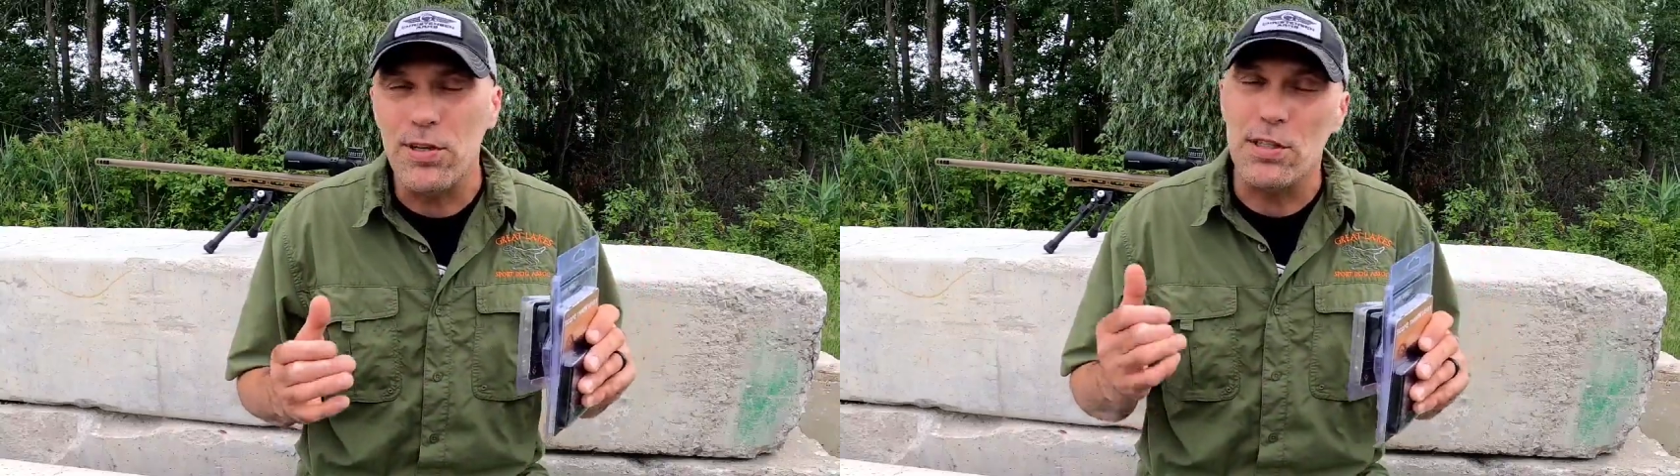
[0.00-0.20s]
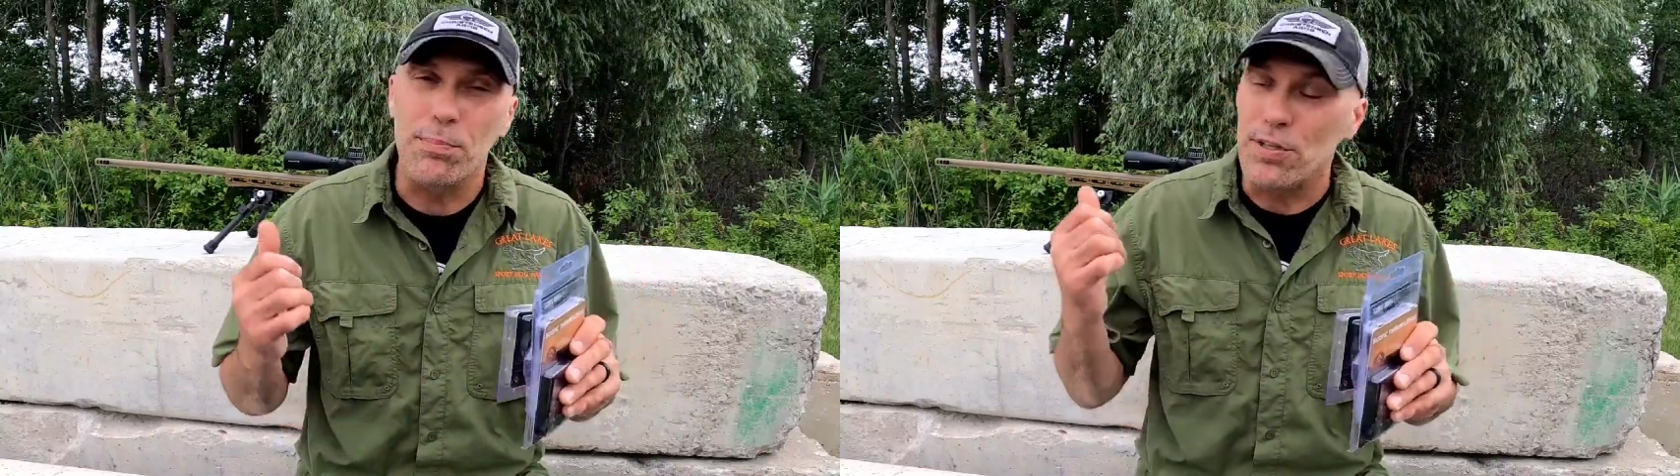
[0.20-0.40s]

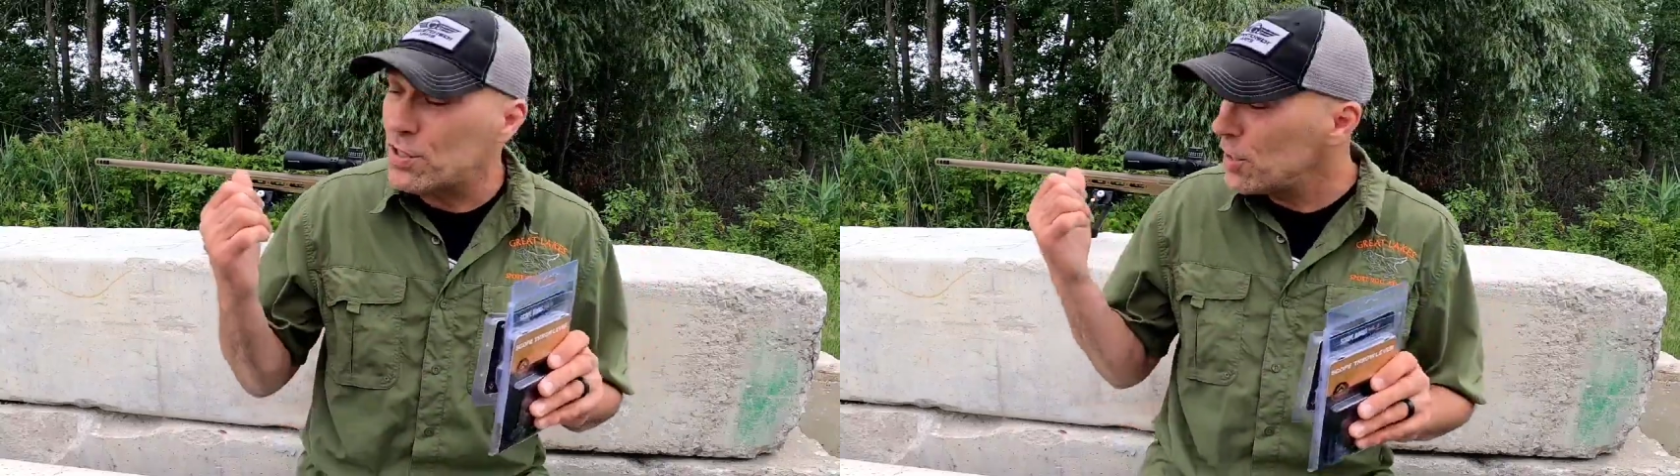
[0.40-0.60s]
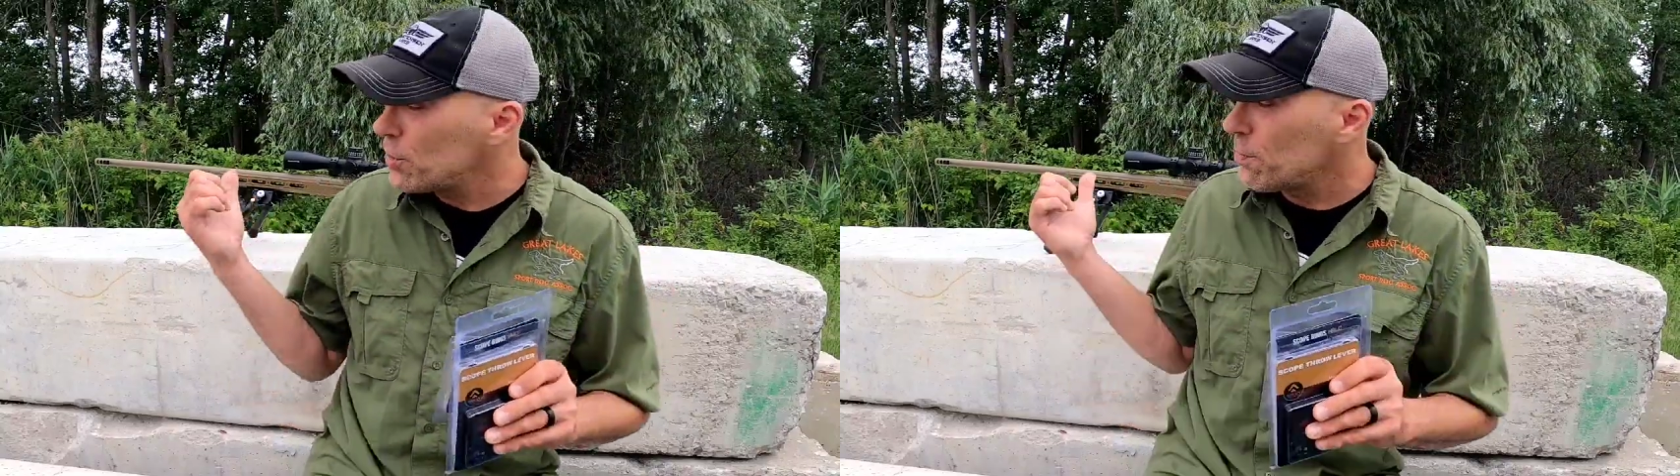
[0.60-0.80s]
put the
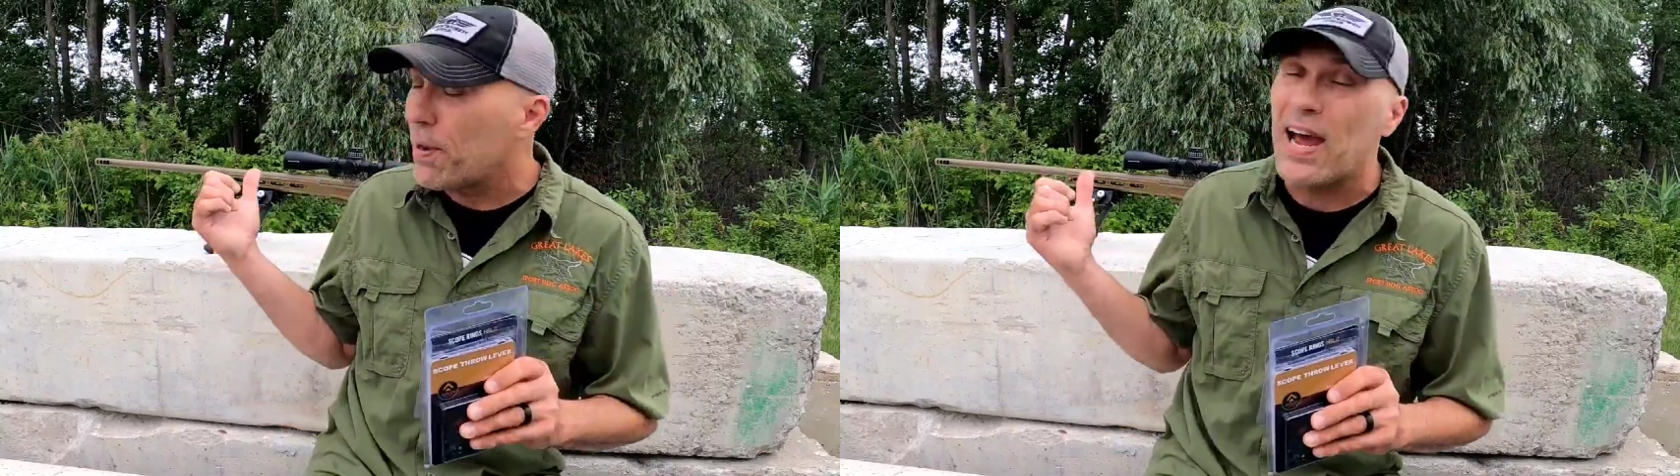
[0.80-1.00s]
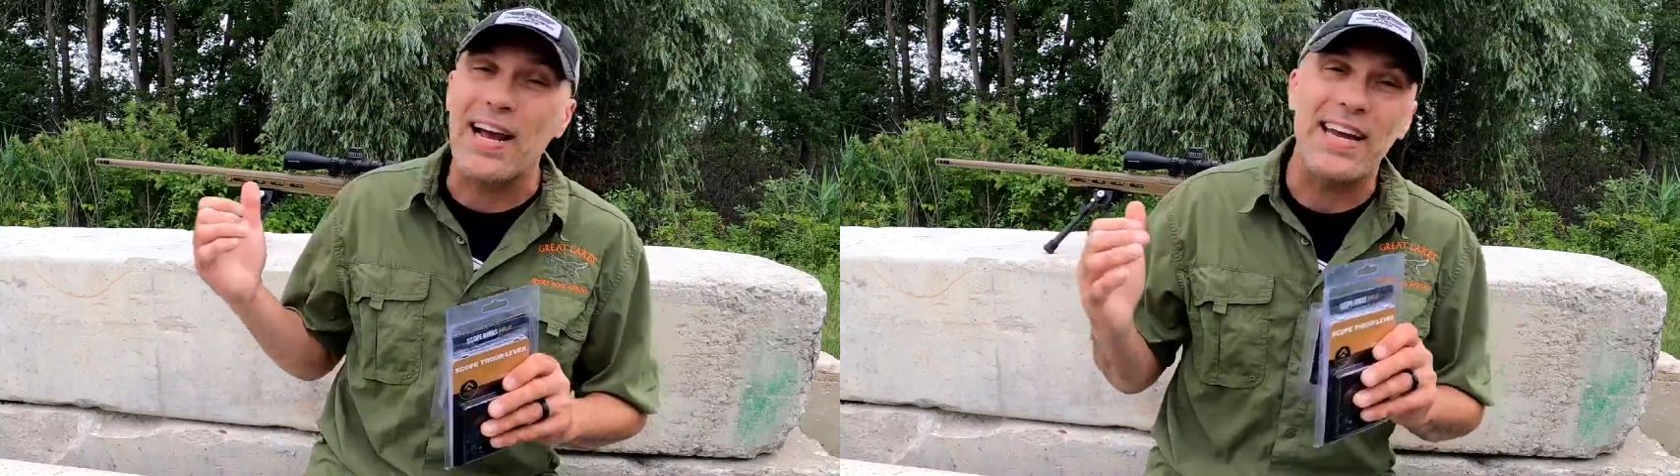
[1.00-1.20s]
precision
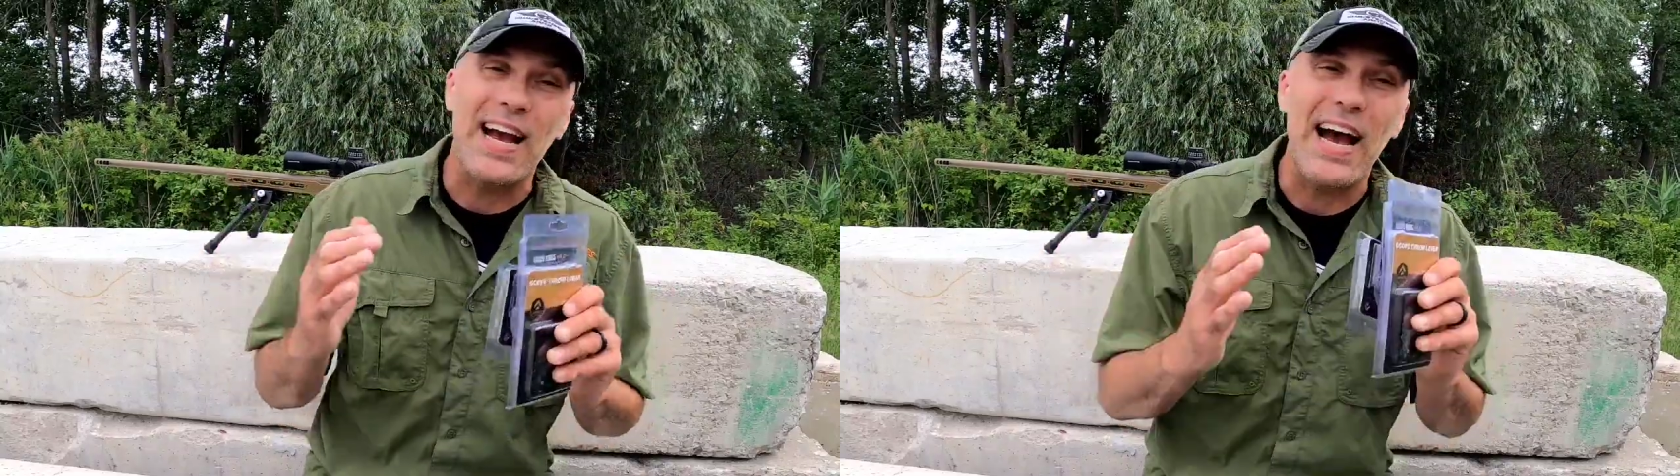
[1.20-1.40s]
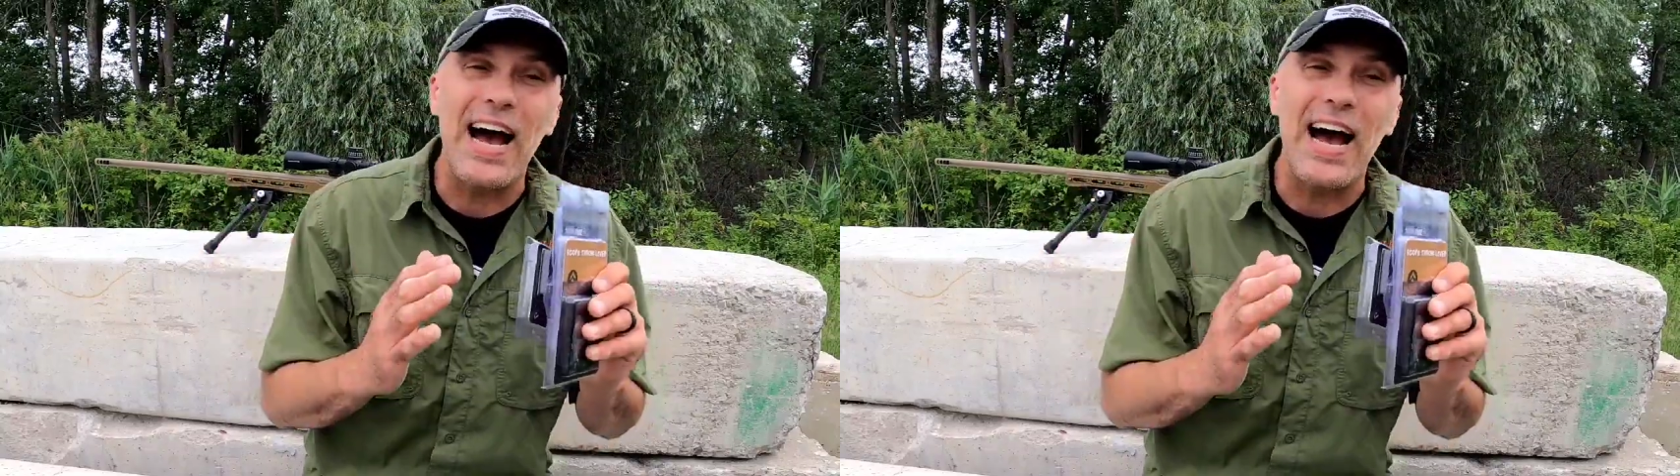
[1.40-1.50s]
pack